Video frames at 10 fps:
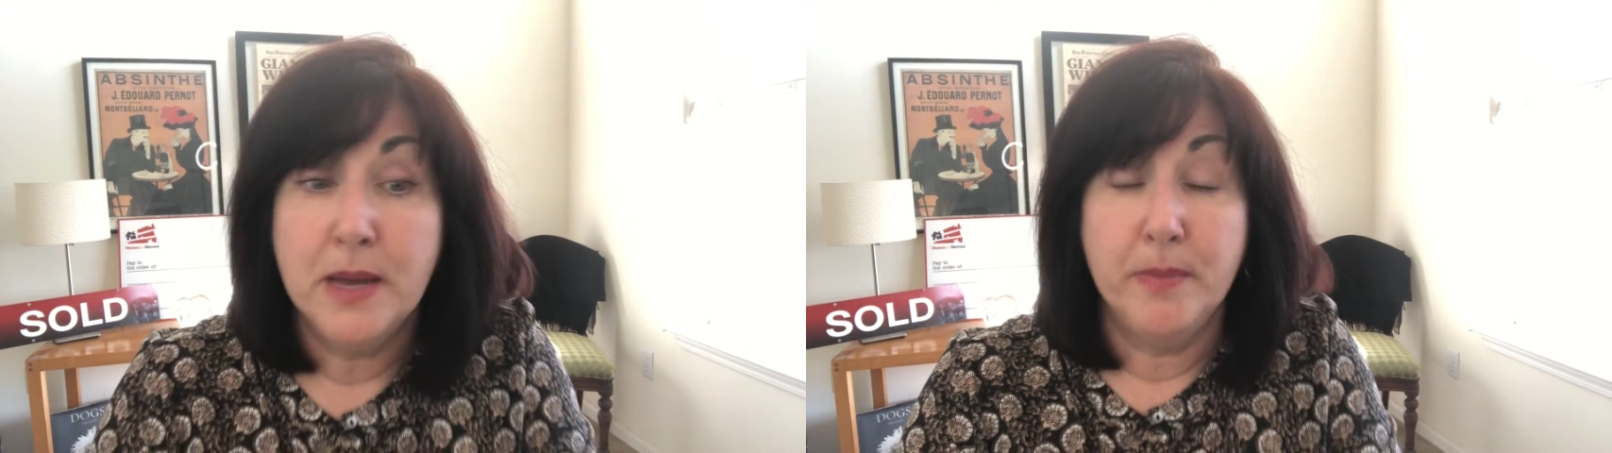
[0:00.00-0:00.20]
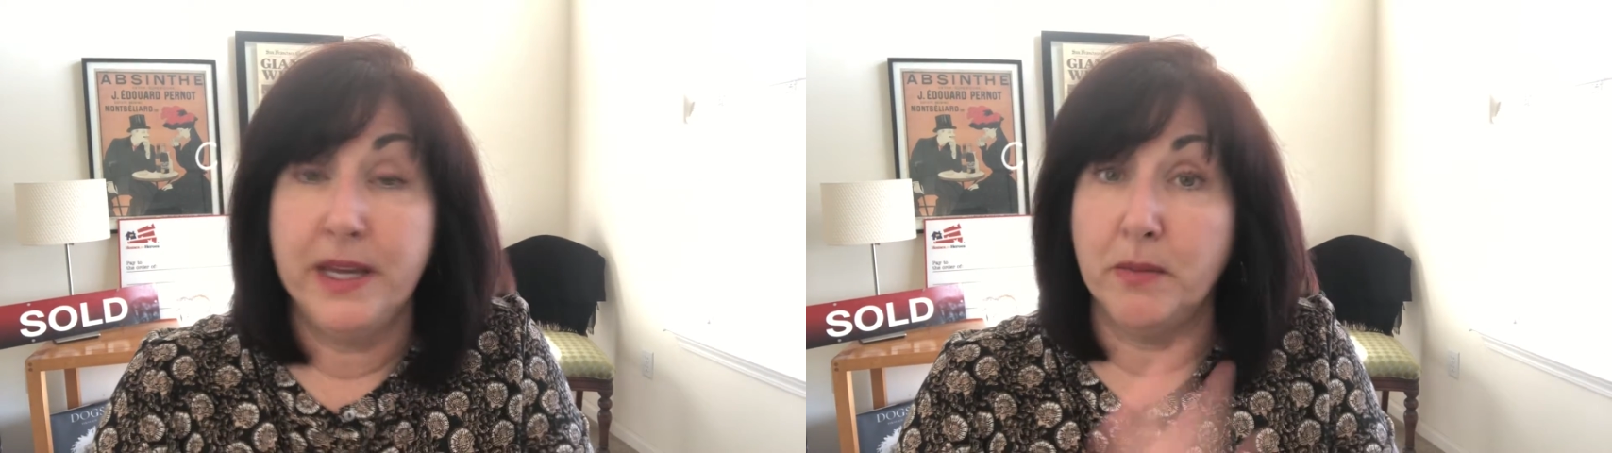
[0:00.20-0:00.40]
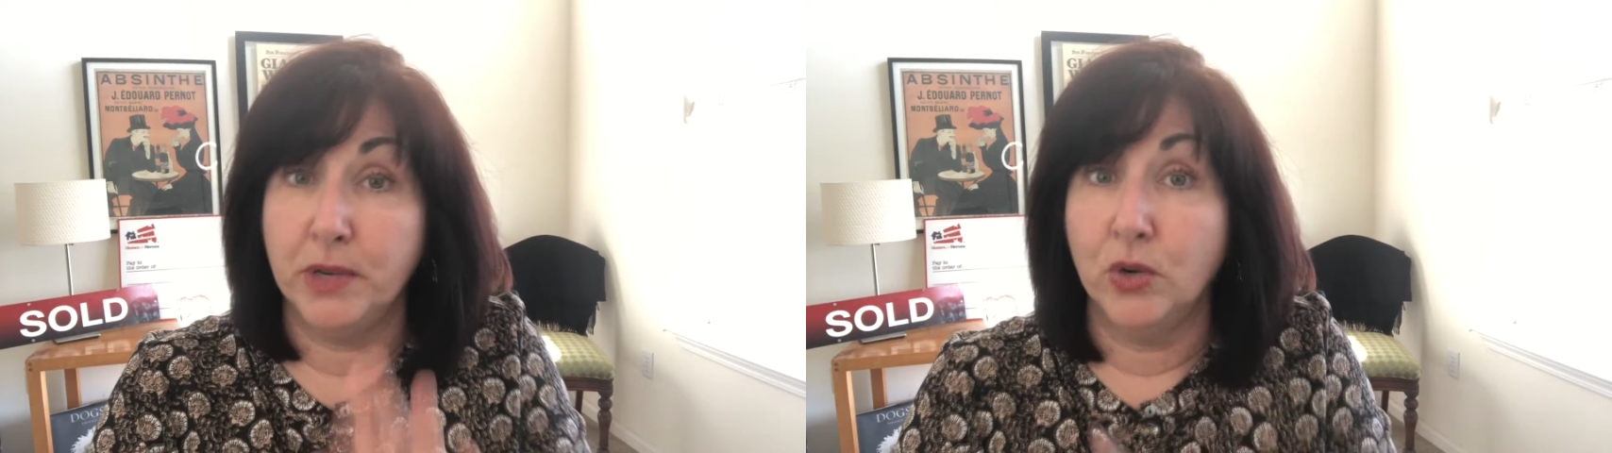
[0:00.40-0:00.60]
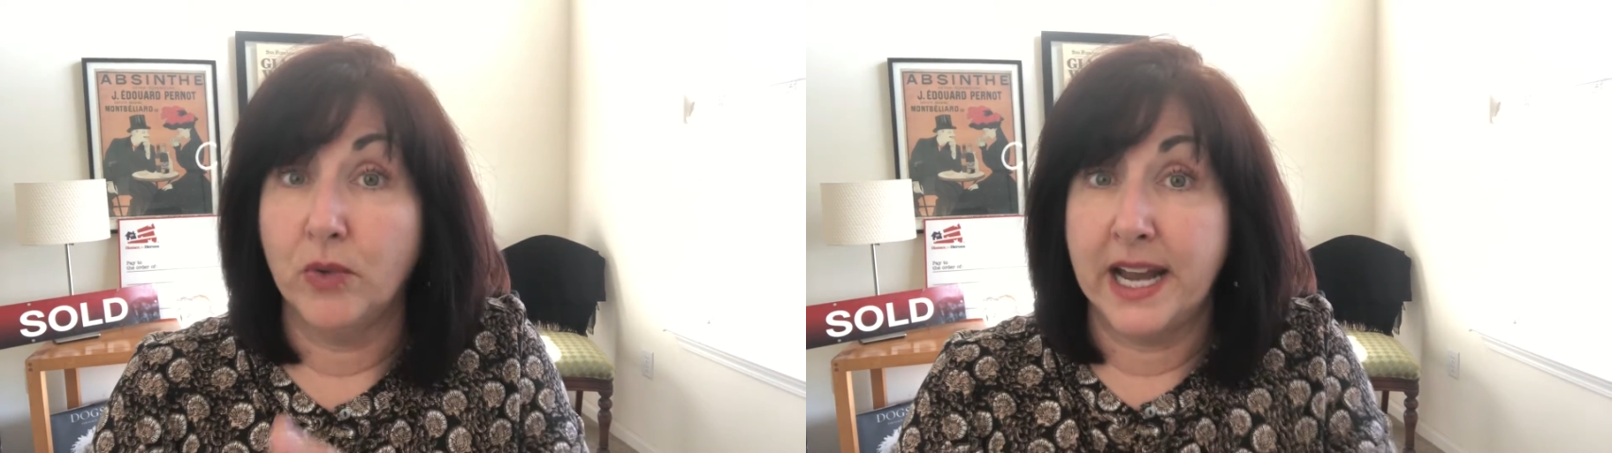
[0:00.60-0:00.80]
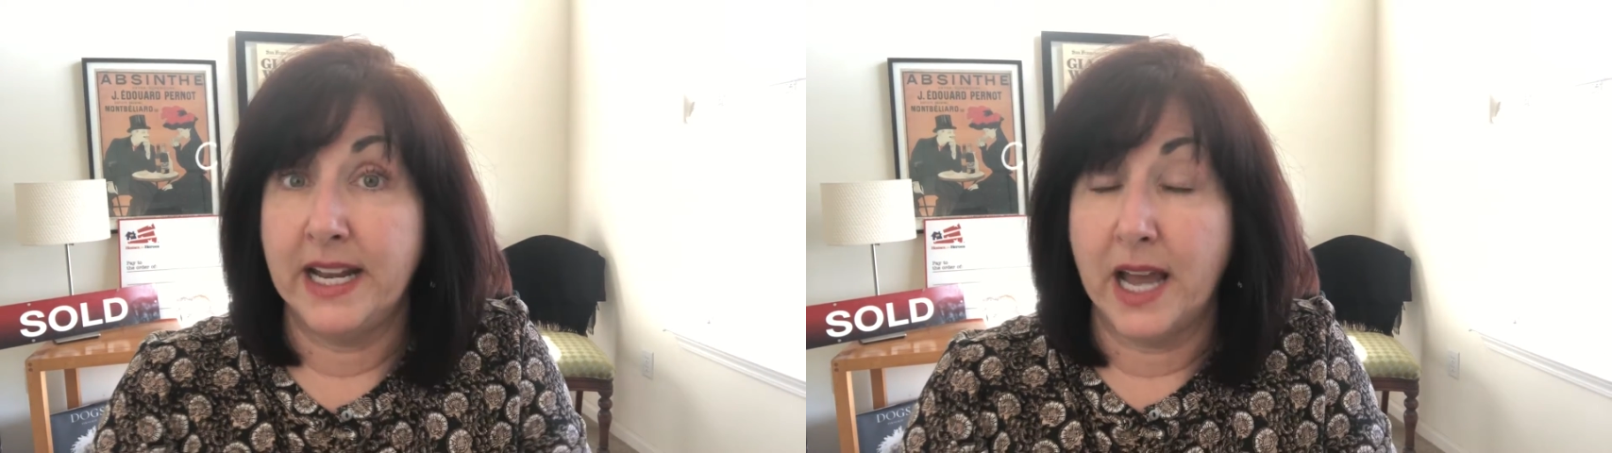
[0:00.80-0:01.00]
being built
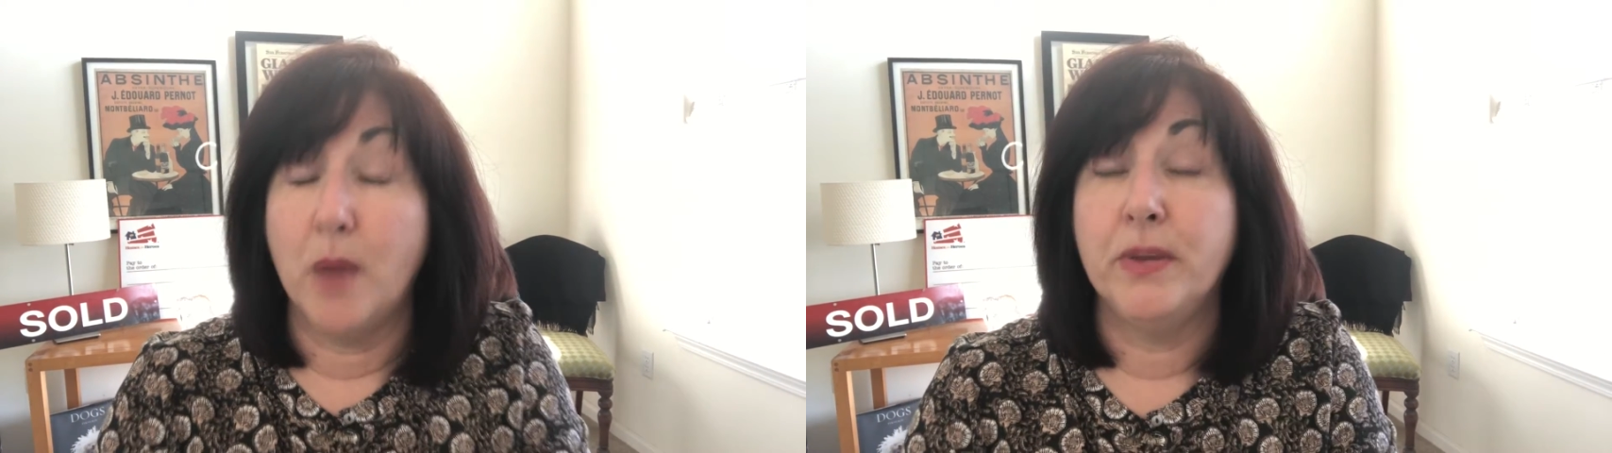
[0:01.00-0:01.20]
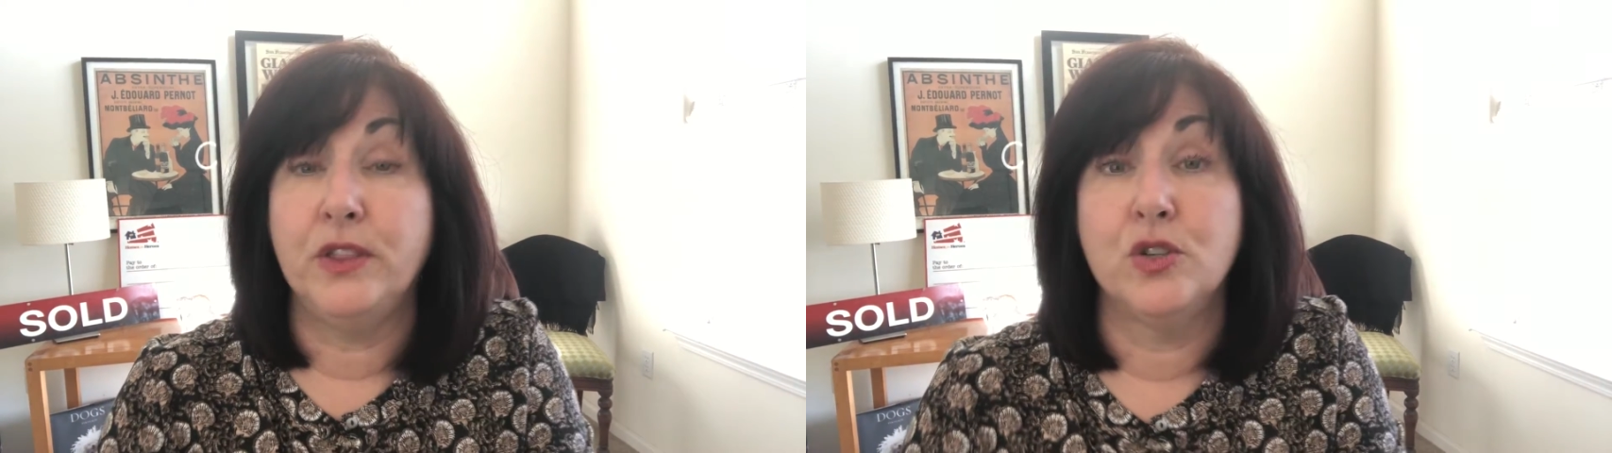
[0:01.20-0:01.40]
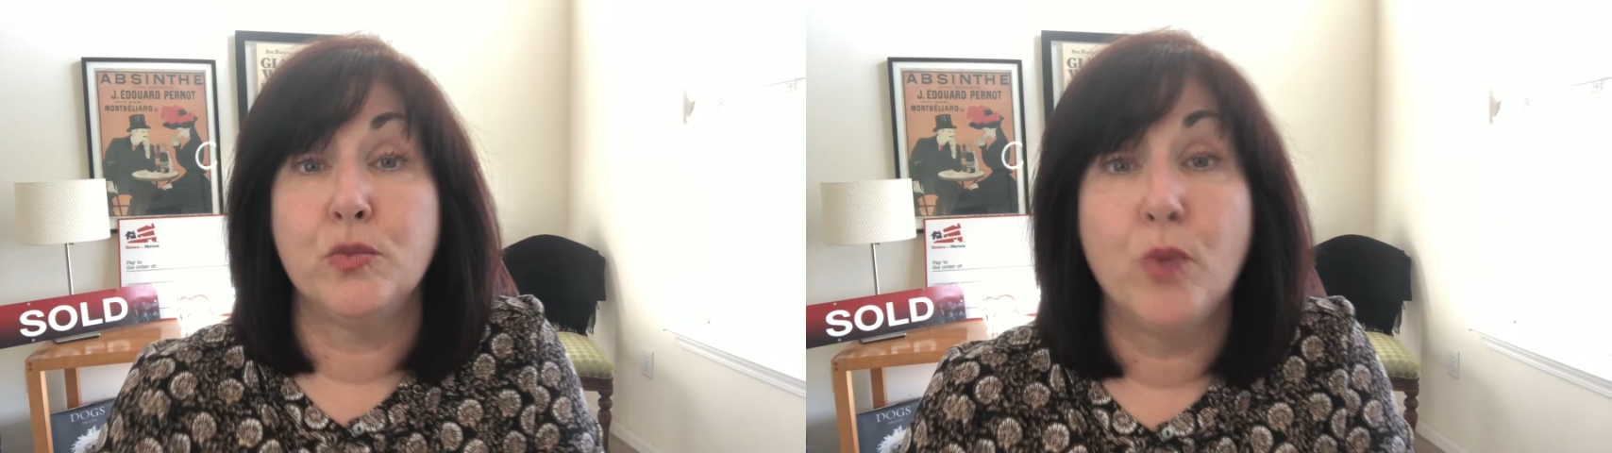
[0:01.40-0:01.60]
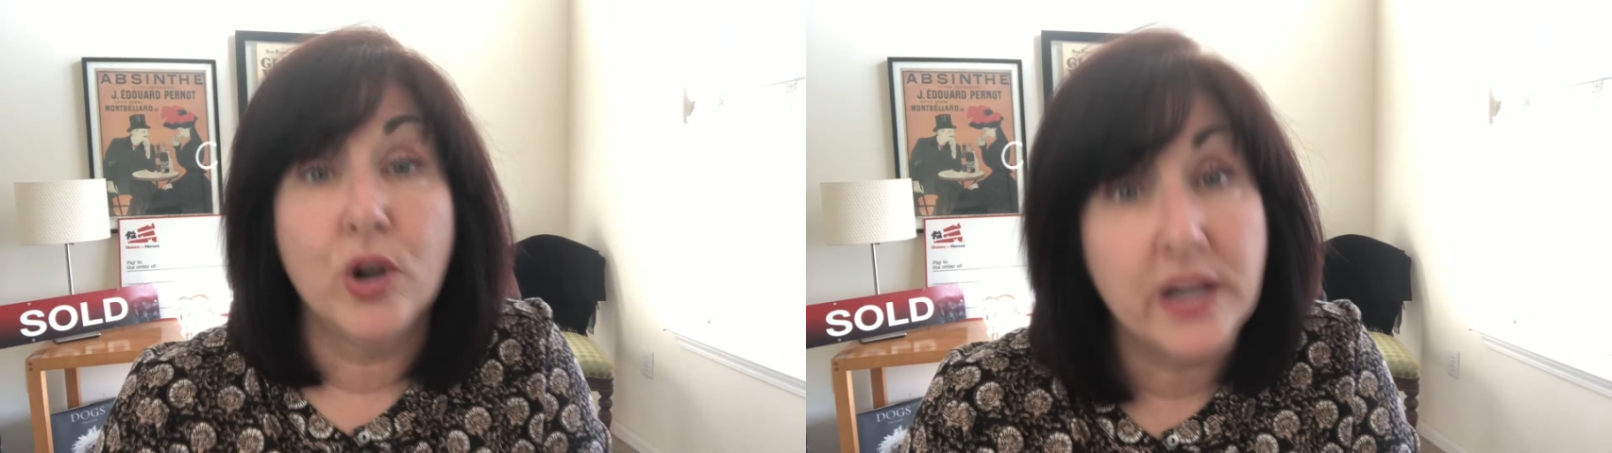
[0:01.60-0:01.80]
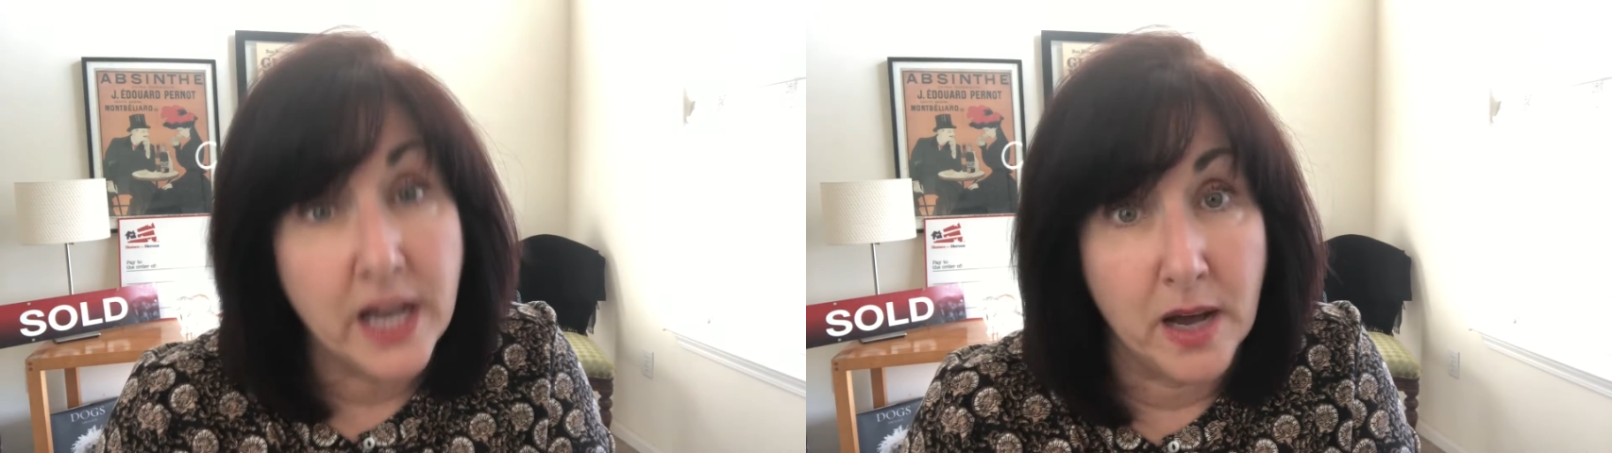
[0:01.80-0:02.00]
right now, but there's
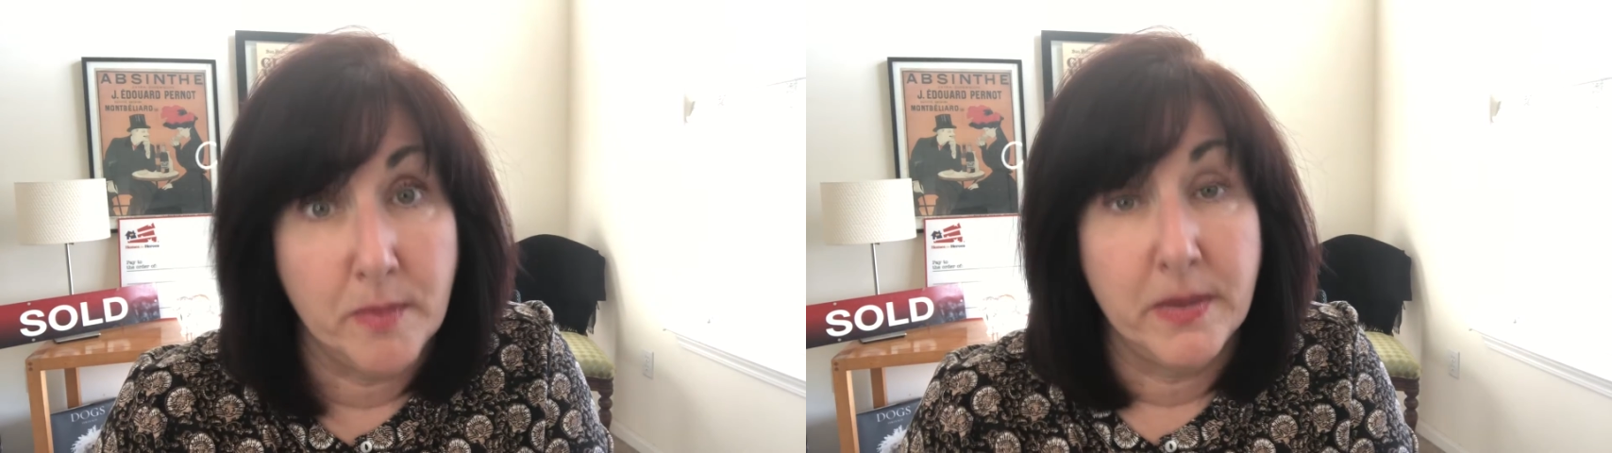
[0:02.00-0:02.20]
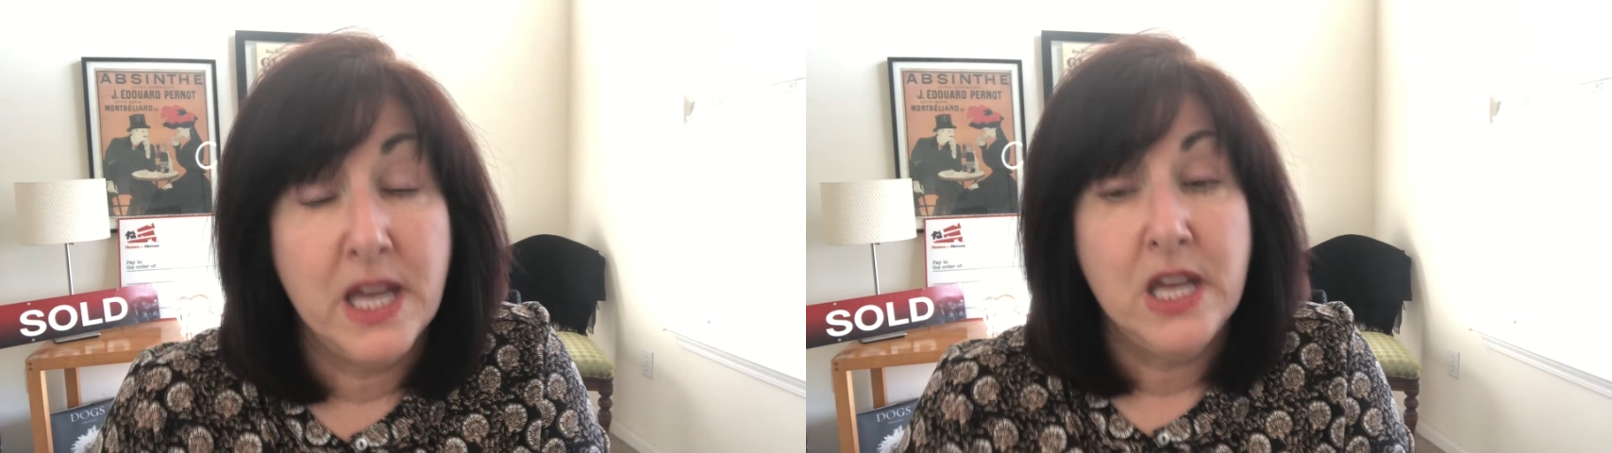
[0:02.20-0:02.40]
more to come.